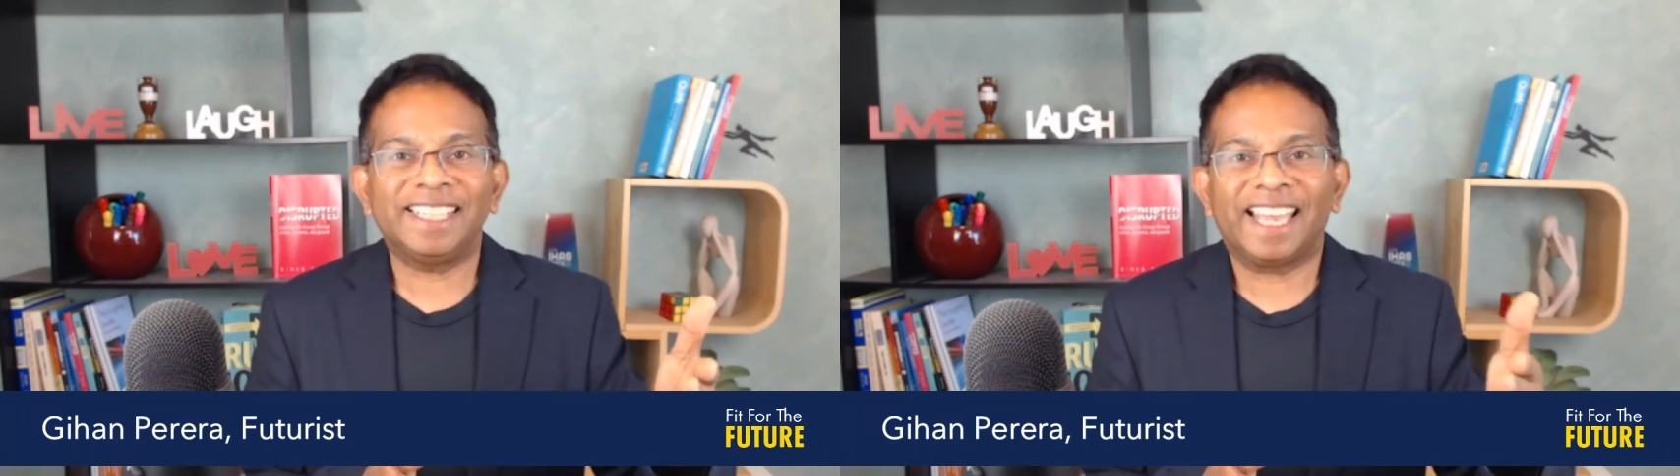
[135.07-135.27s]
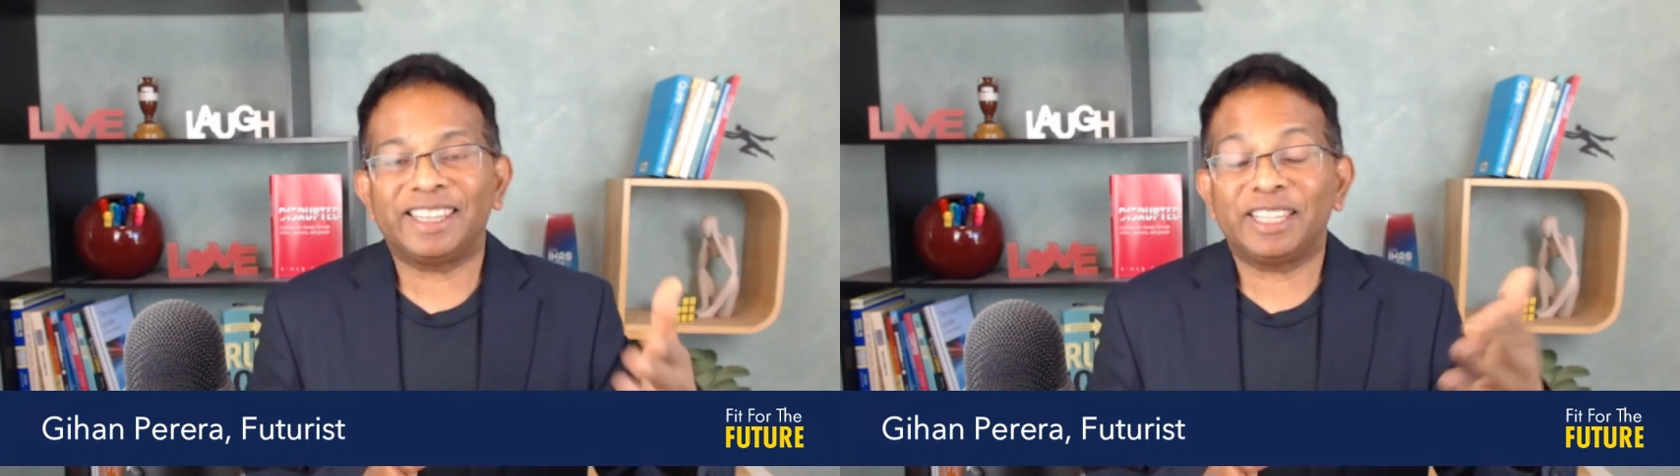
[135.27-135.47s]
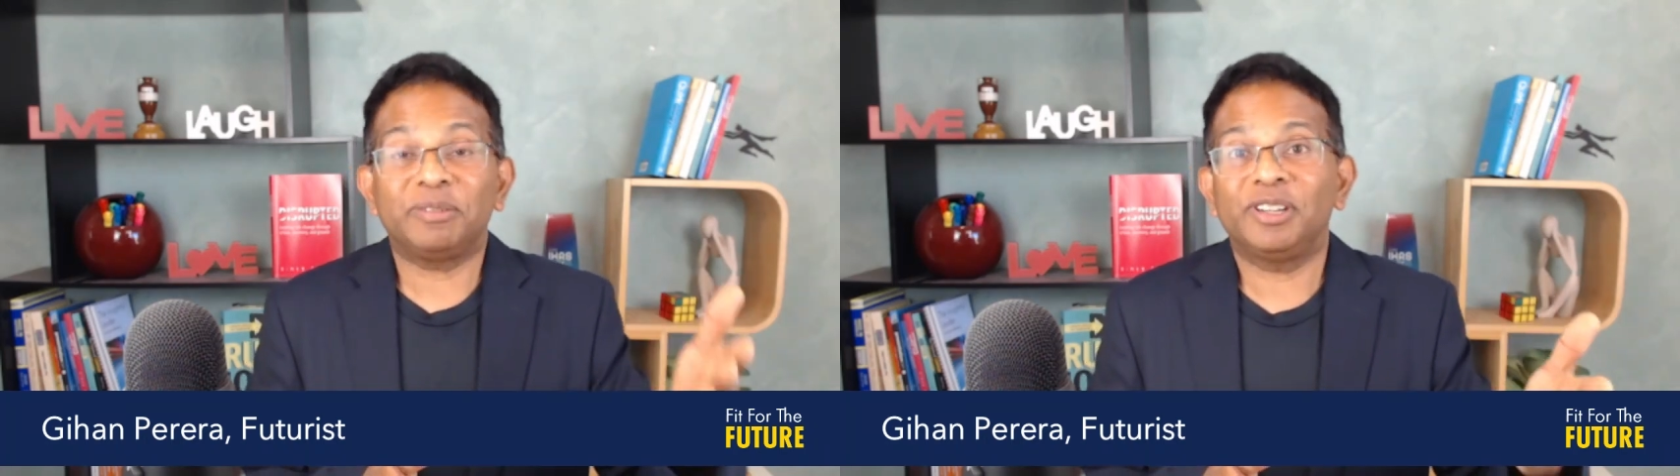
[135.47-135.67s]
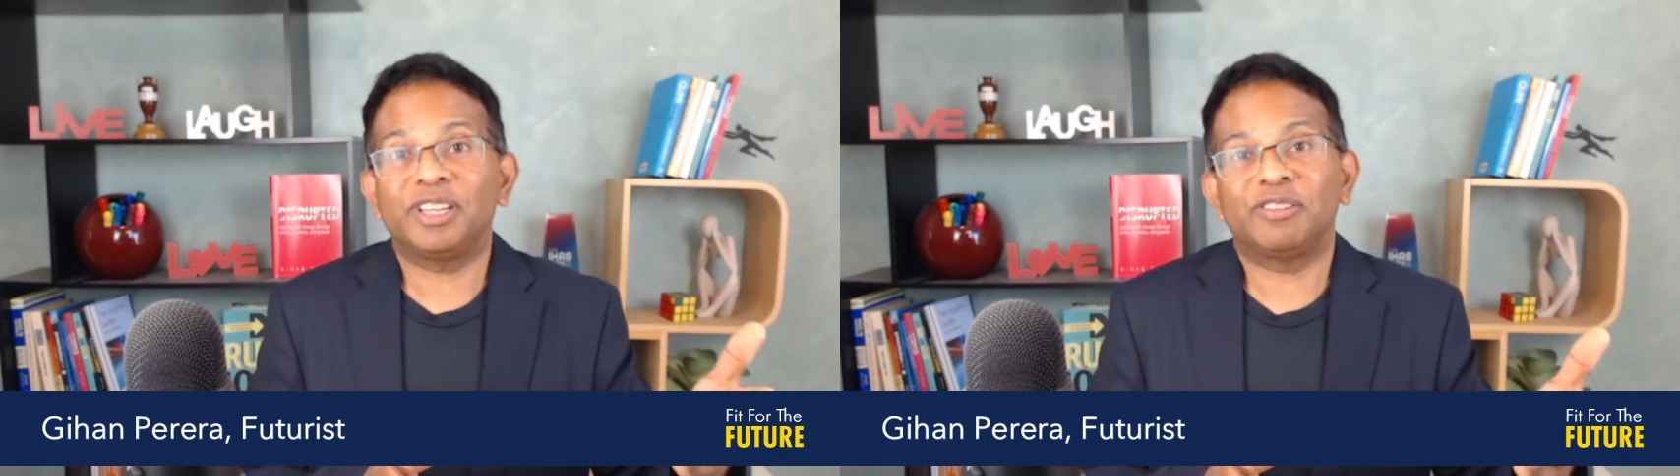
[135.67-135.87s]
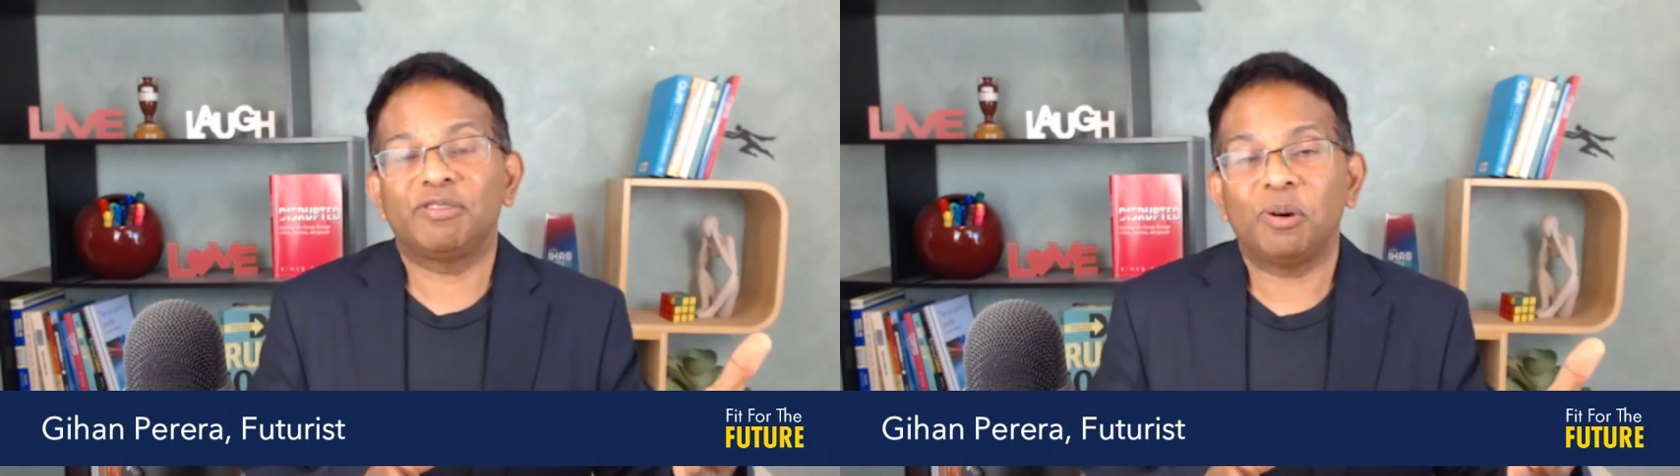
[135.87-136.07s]
and they were looking
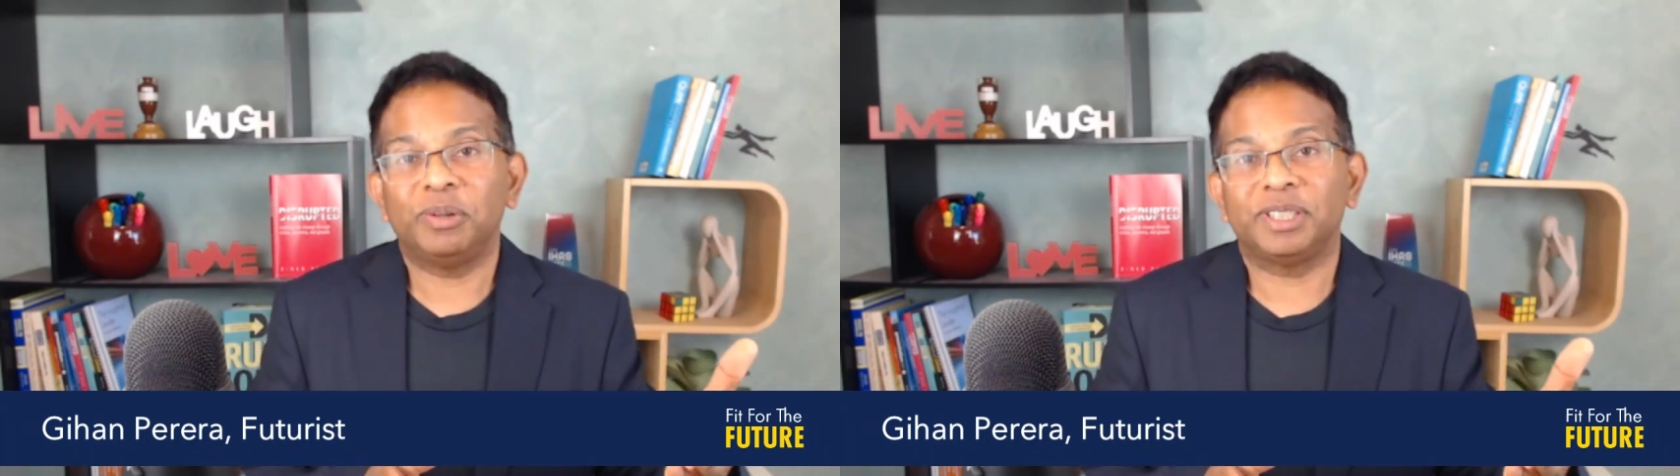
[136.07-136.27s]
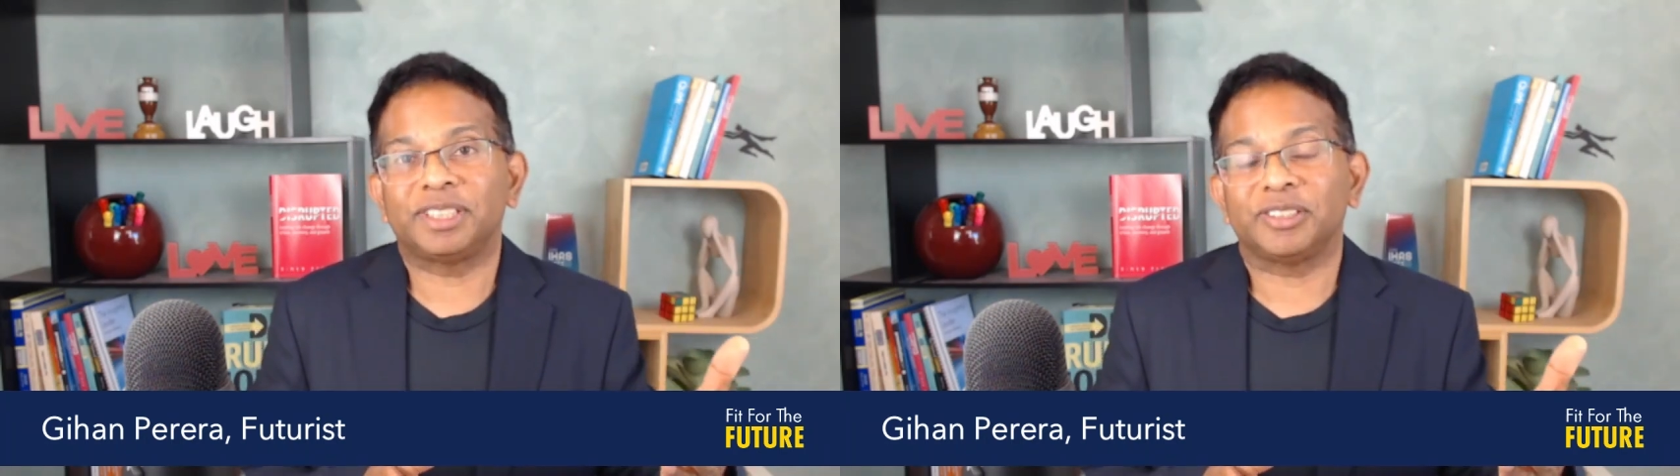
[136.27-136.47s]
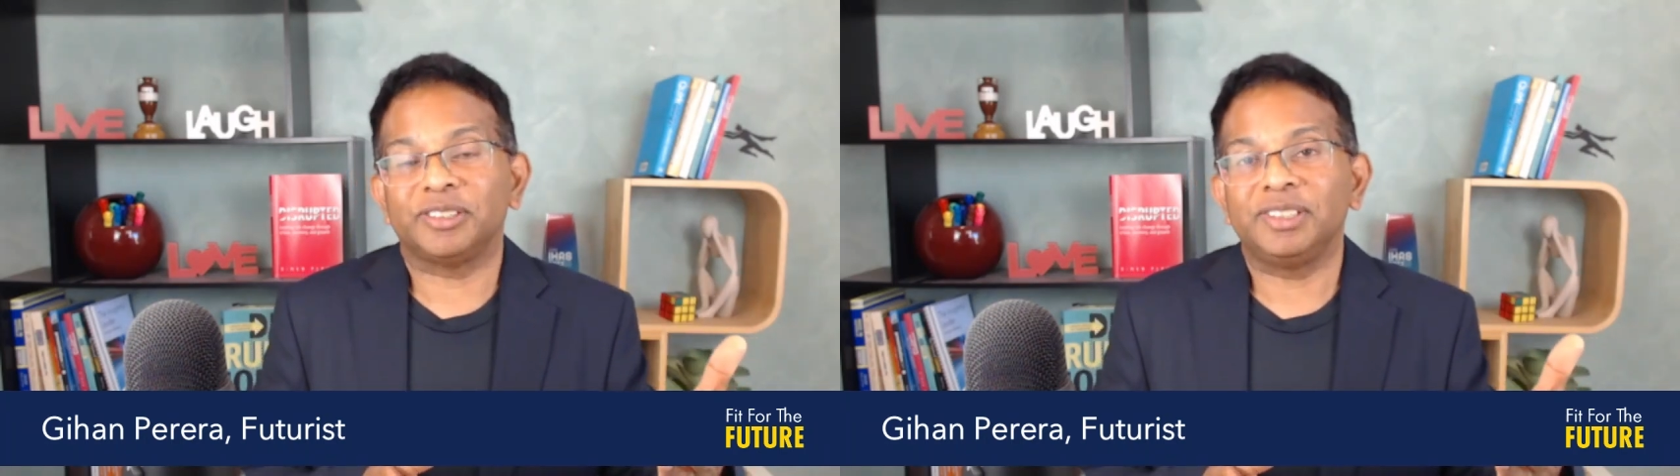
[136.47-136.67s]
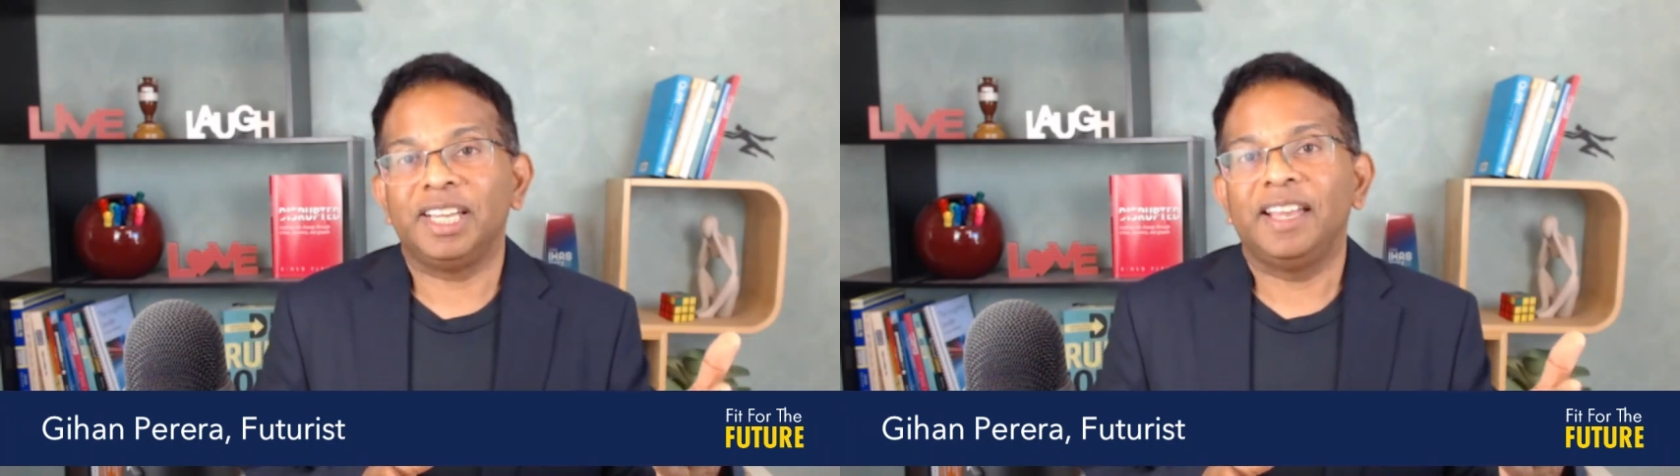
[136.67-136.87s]
forward to